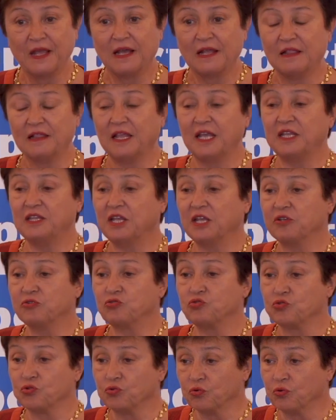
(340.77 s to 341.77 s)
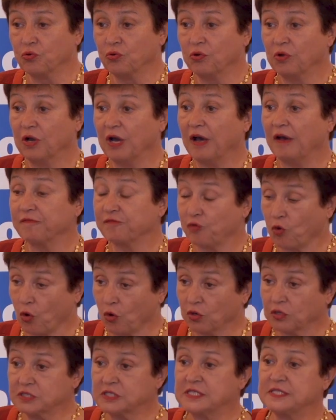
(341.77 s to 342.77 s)
leading to, of
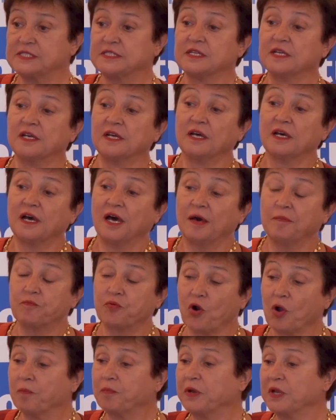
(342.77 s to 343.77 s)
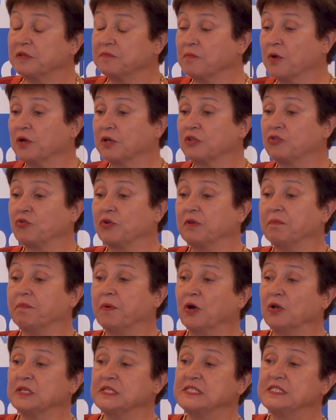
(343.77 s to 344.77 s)
course, appropriate monetary
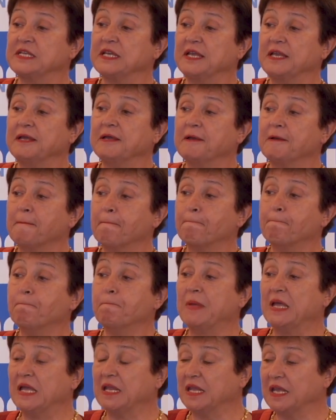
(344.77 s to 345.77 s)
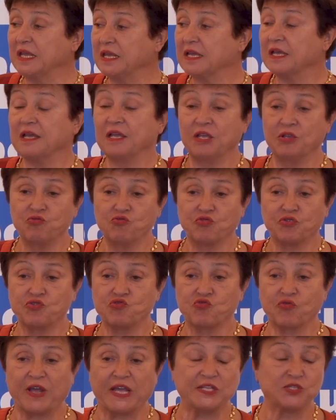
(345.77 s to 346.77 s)
policy, meaning
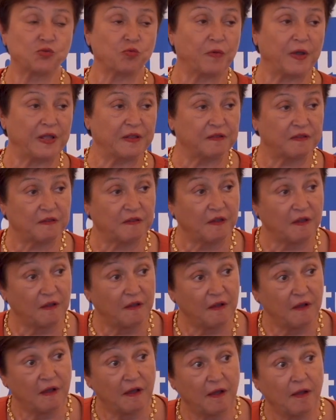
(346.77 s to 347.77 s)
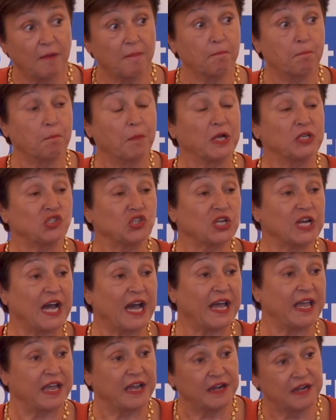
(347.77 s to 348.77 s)
interest rates went much
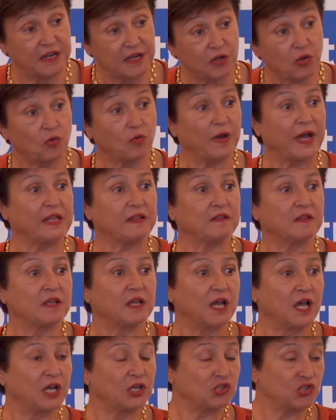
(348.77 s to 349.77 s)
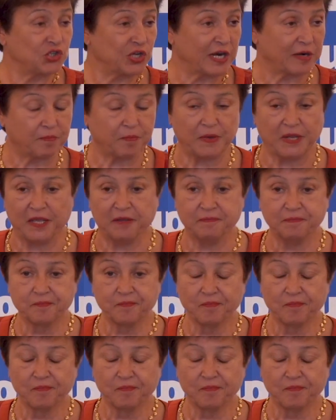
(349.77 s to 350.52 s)
higher quite sharply.